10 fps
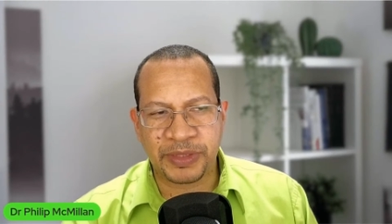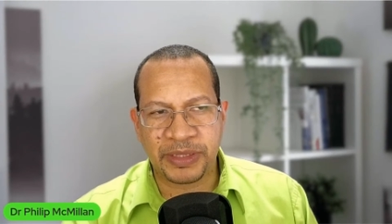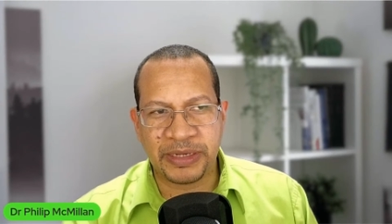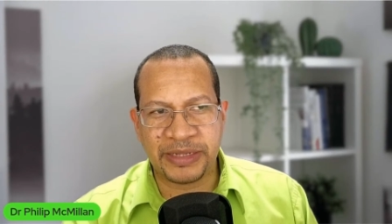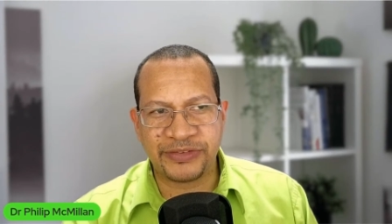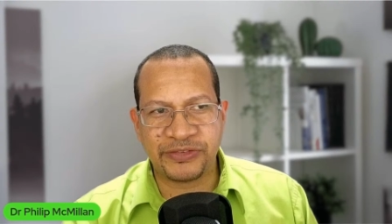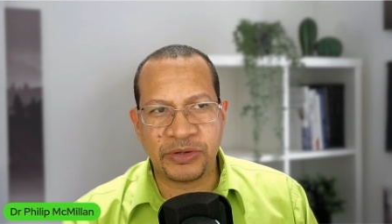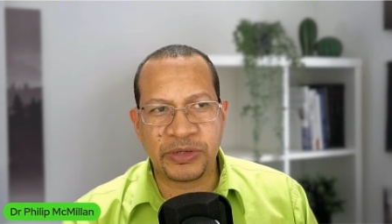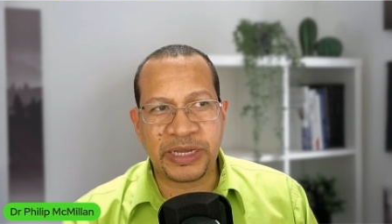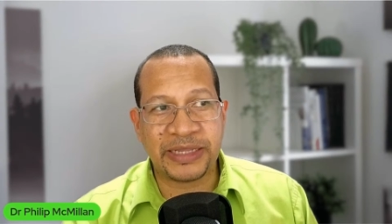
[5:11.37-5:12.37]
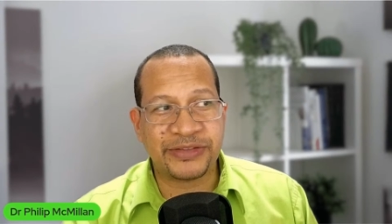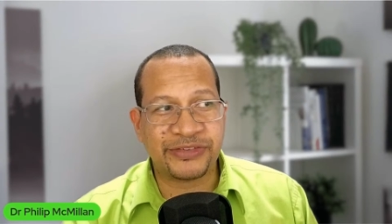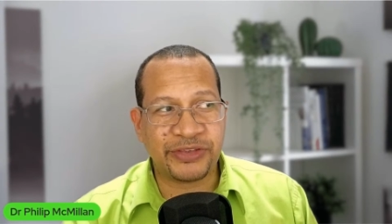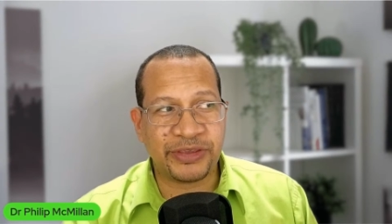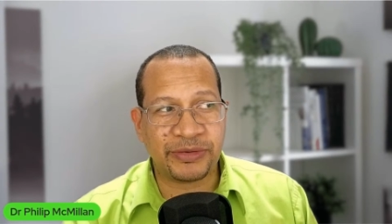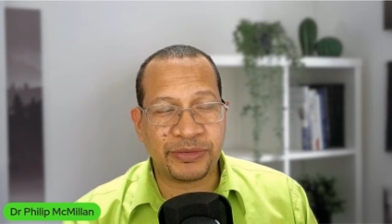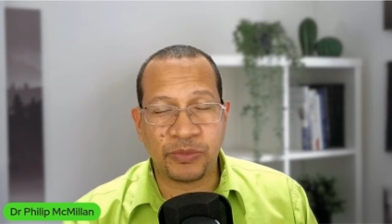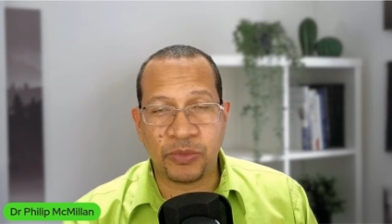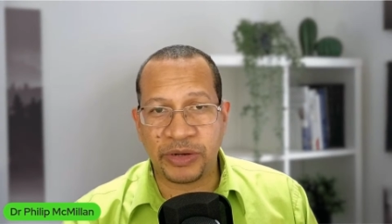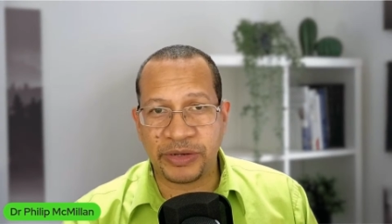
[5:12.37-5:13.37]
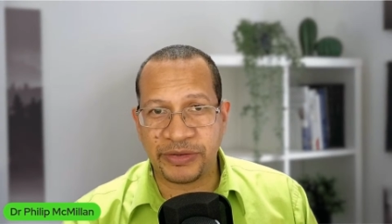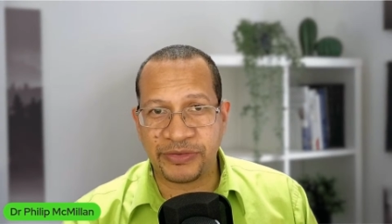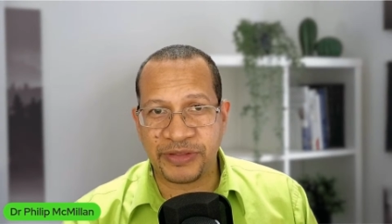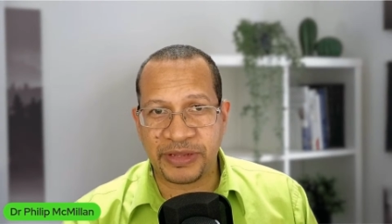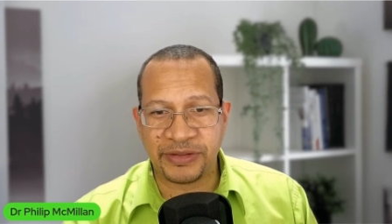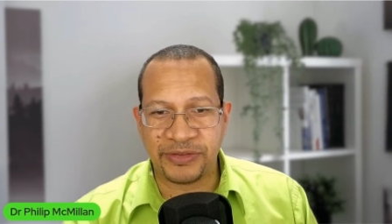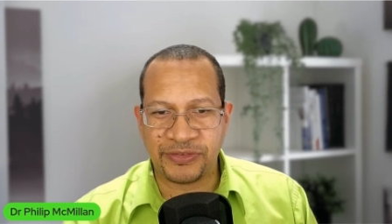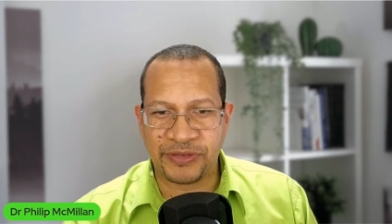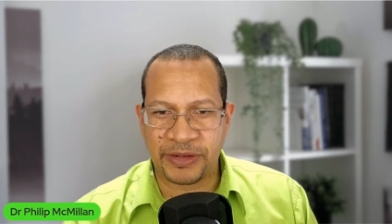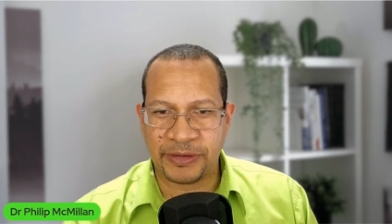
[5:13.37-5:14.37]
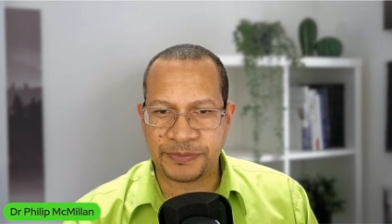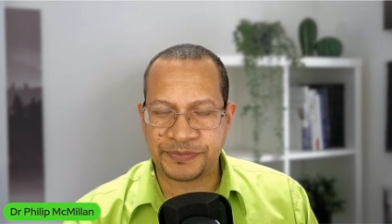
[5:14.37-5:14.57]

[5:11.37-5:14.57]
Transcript: Let's look and see what it is that he said.